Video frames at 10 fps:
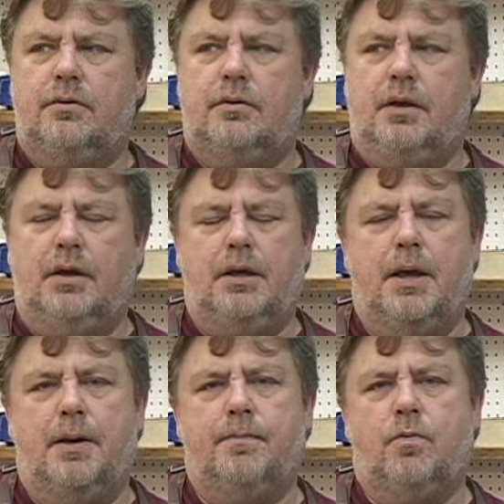
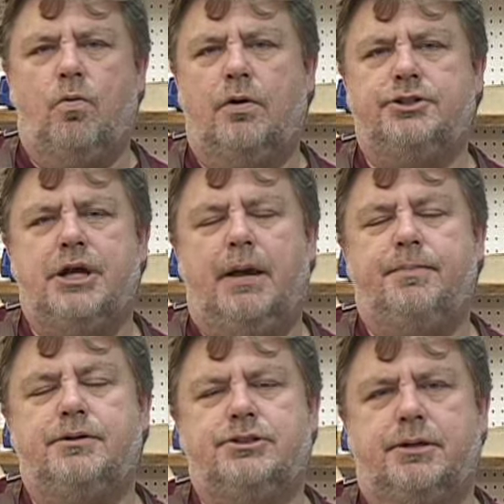The World
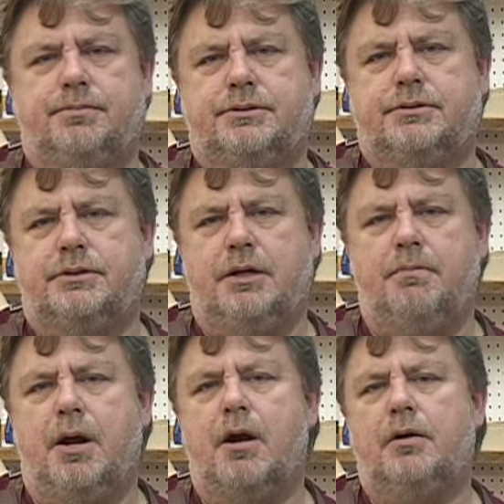Championships in
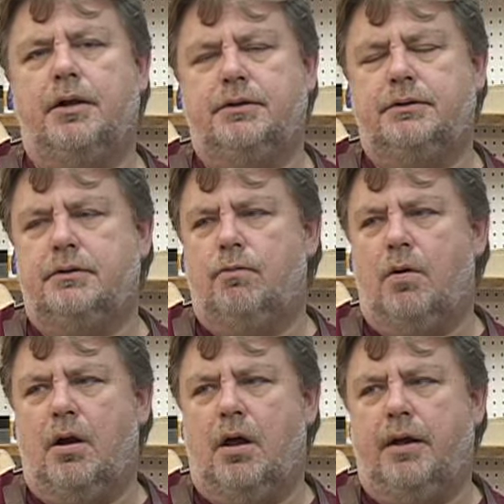Maryland,
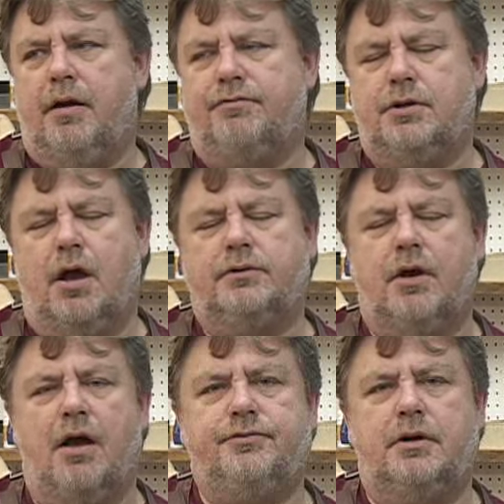where I've talked
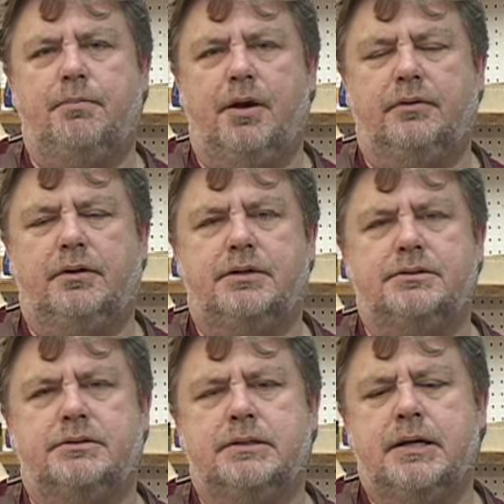often about
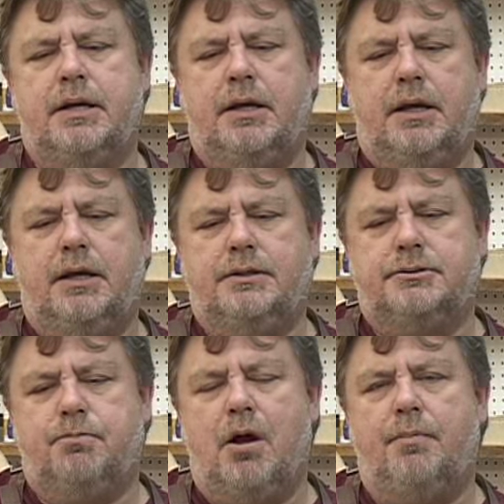this, is
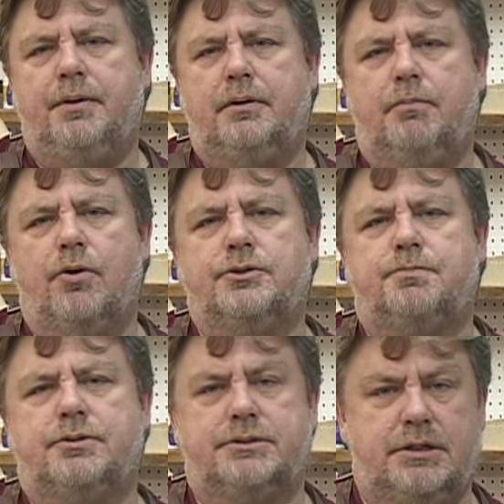probably the most
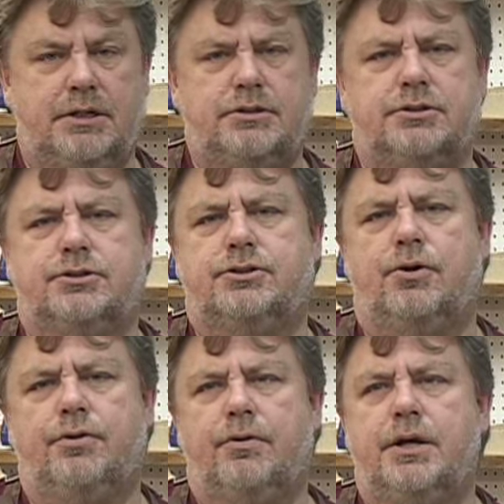prestigious
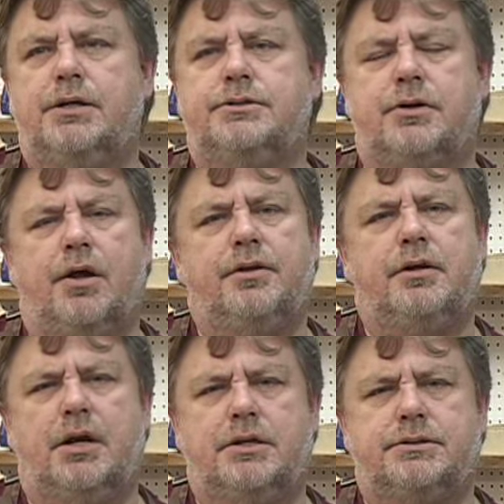show there is in all the
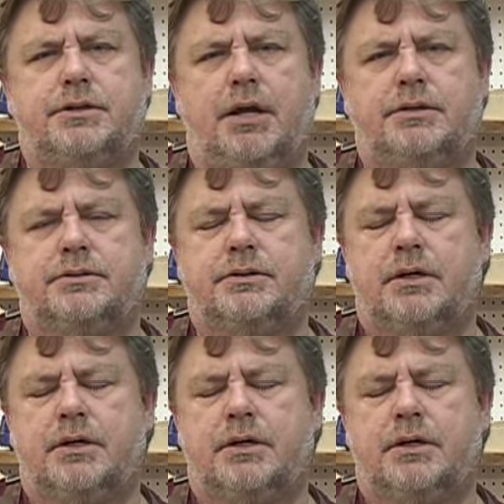United States.